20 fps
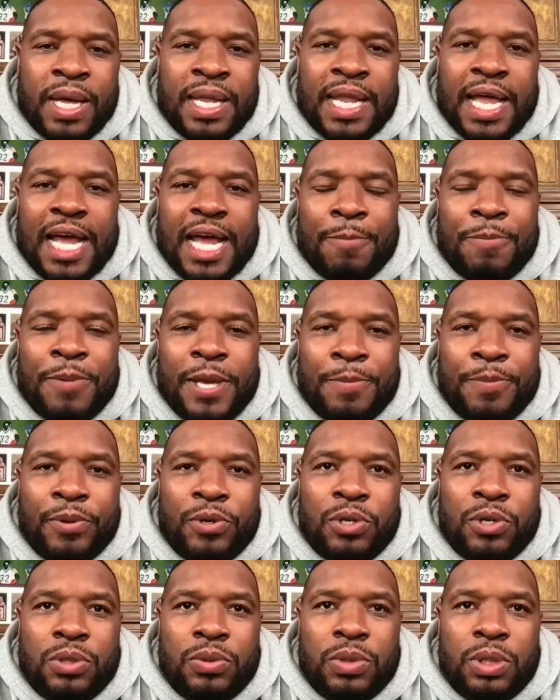a lot of
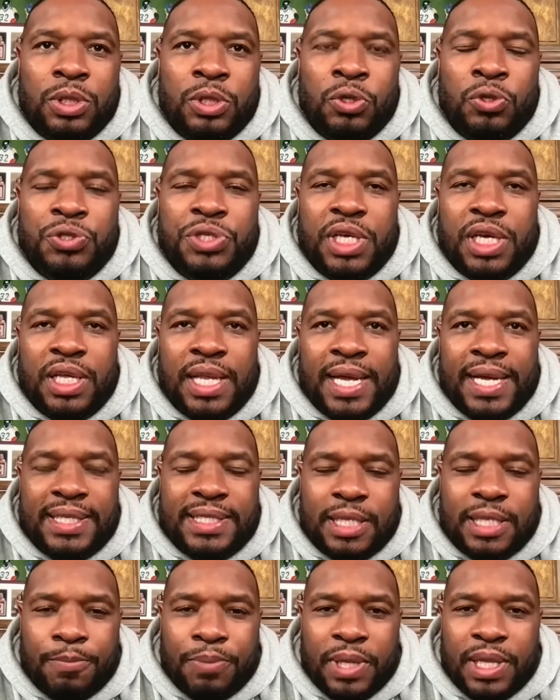people, U C L A
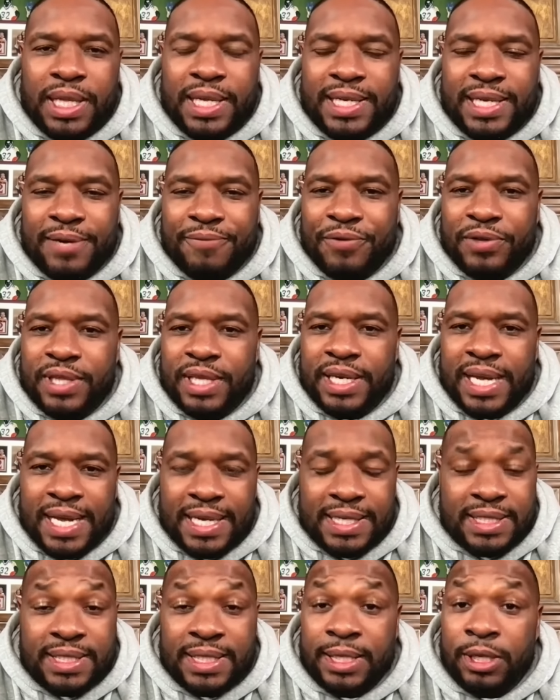is completely different than
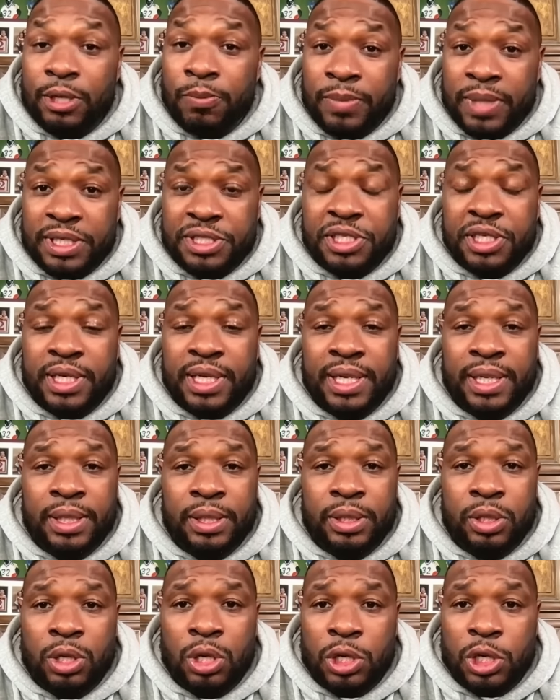S C or
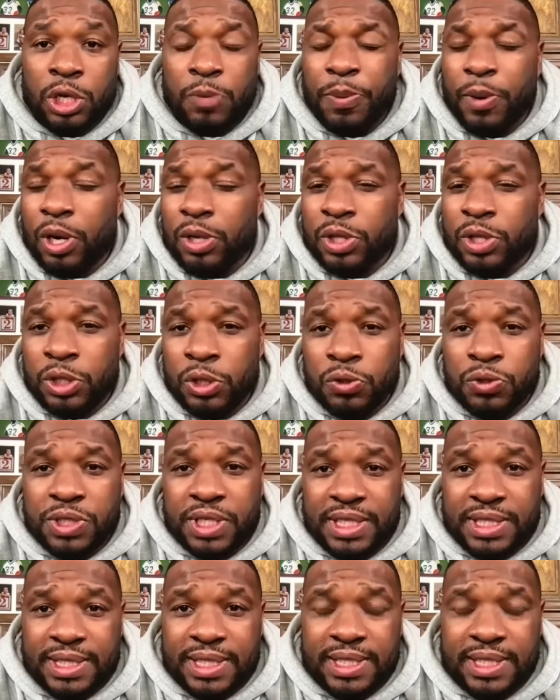Michigan. You know, you're part of the U
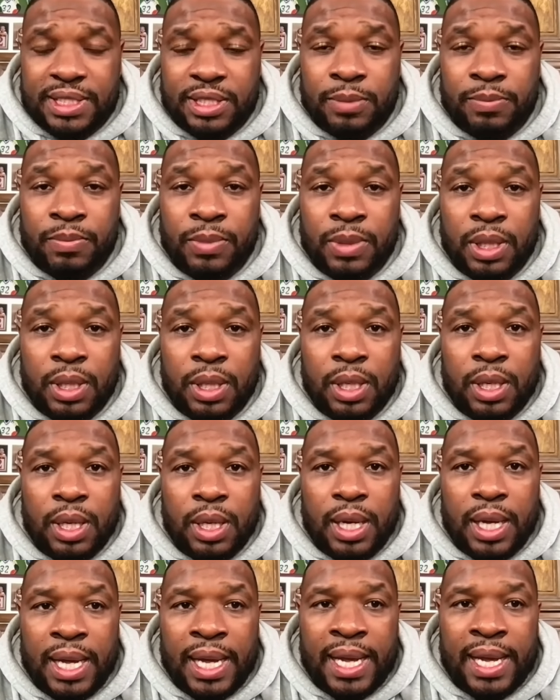C system,
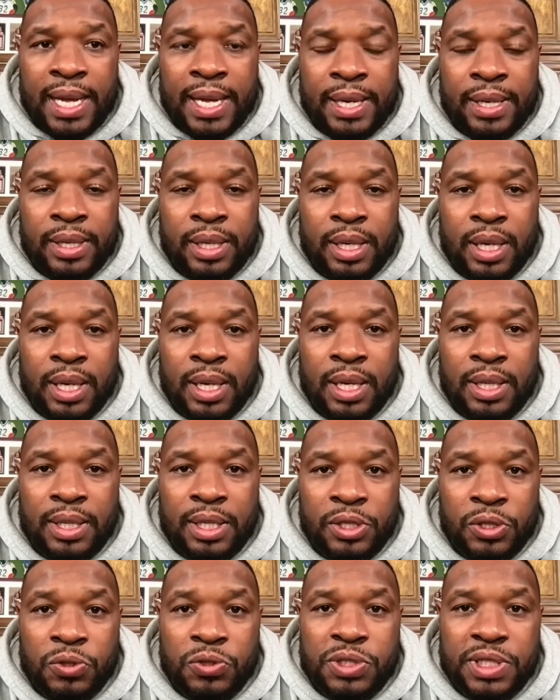and uh,
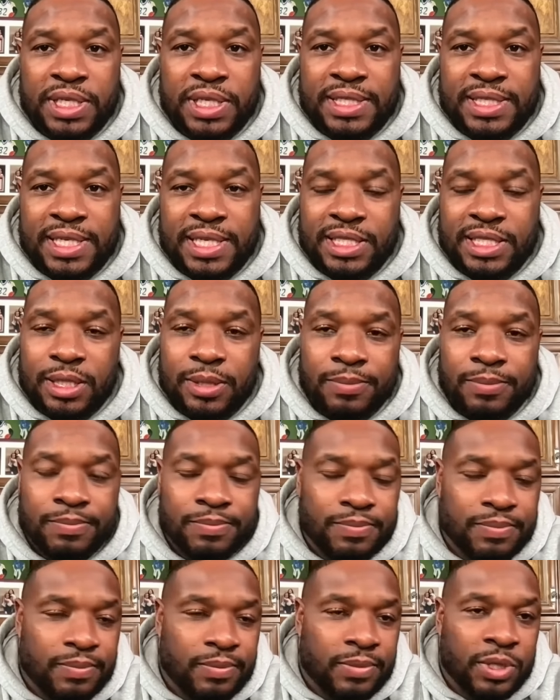the U C
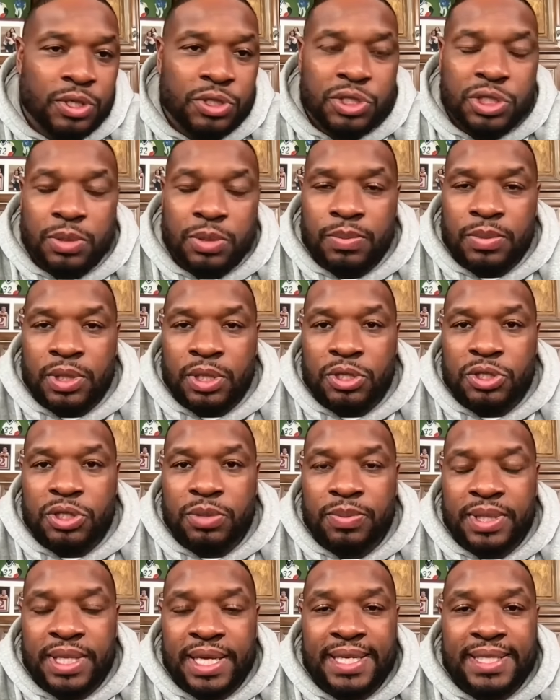system, there's some there's
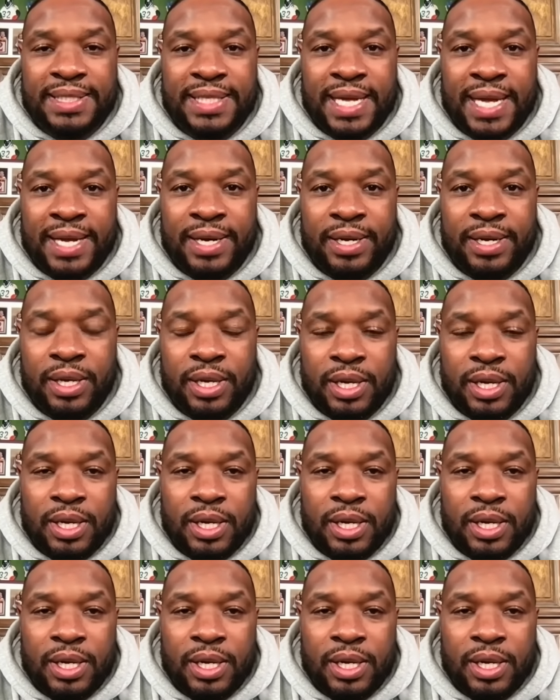some things that